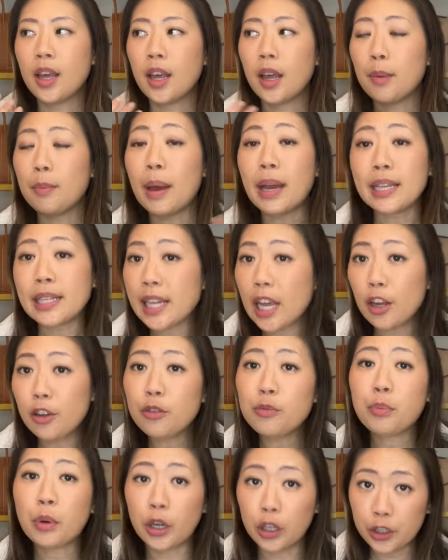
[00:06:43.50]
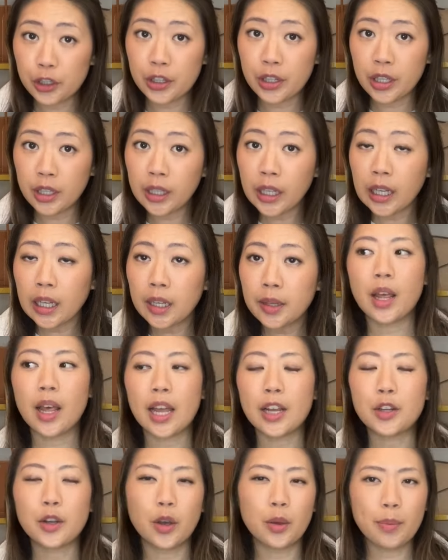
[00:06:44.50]
Myself personally, I
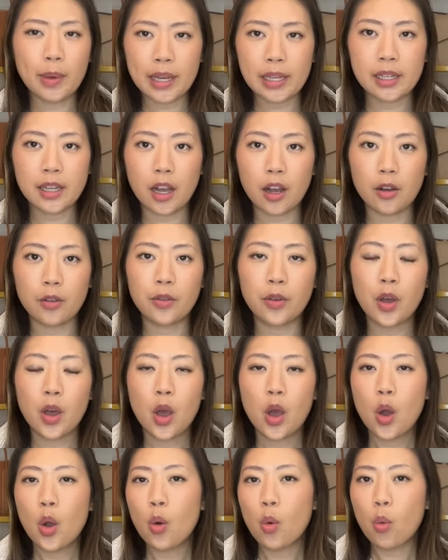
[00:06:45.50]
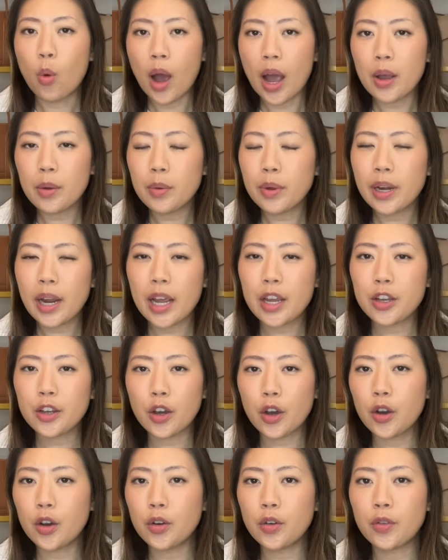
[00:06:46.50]
told myself, why would I
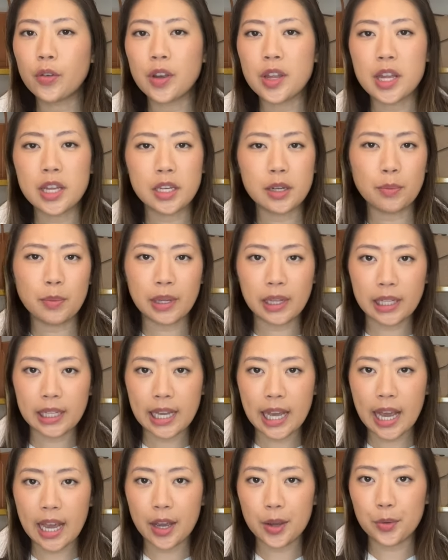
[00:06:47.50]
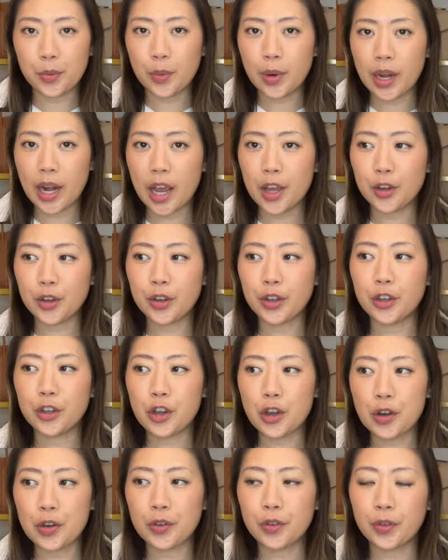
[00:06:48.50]
go for the DeMellier when I could
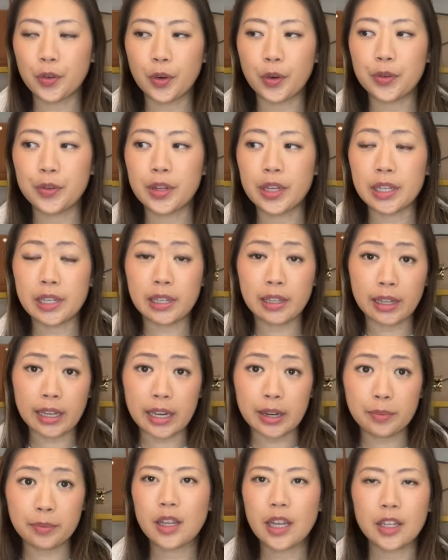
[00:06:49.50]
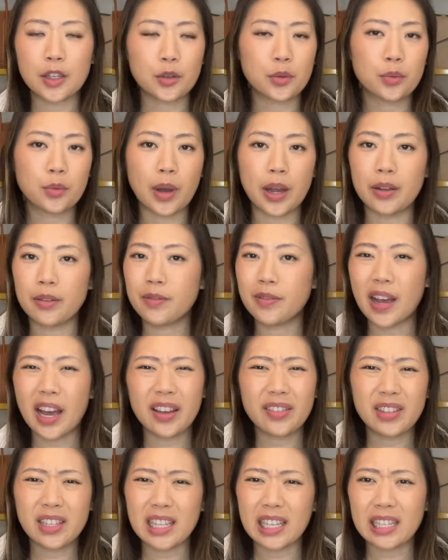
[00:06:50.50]
go for the Celine? It's what, five,
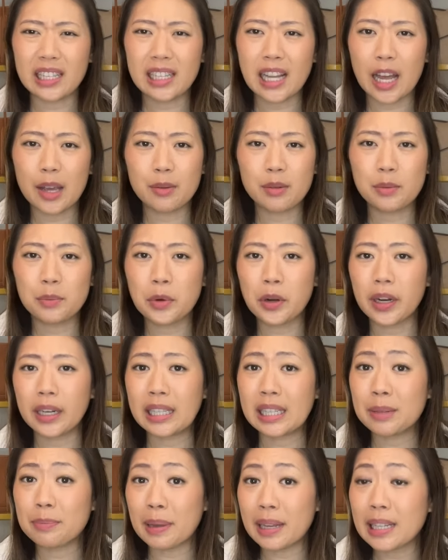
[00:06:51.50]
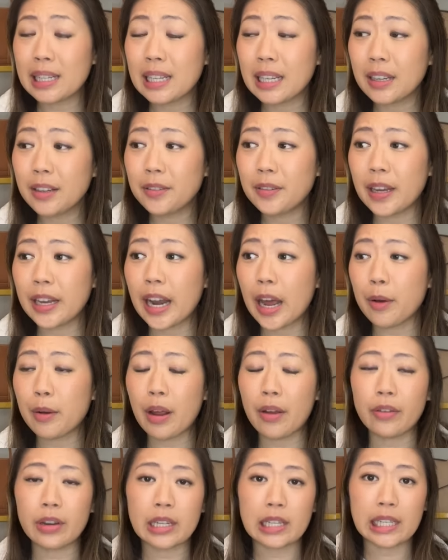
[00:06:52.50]
six times more expensive and I would
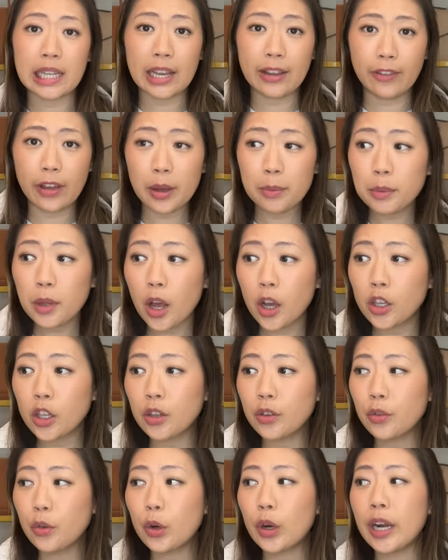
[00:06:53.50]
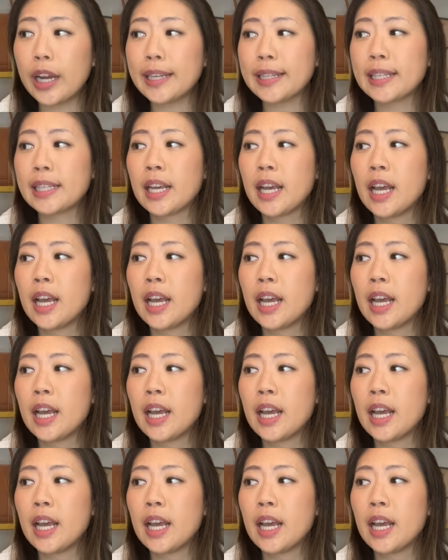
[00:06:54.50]
have to save up longer for it.